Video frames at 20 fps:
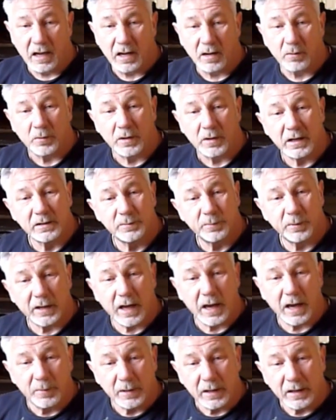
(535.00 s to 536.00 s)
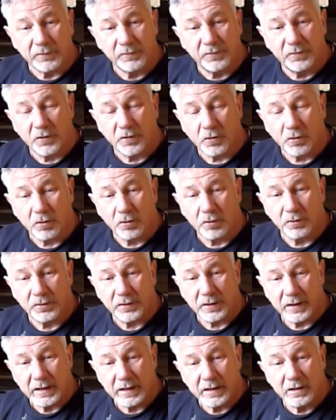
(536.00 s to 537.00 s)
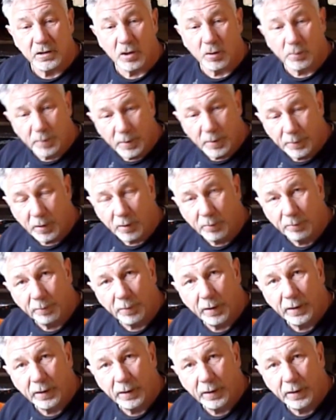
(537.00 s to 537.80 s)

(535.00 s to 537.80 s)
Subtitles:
We need to put cabling for the gulper pump.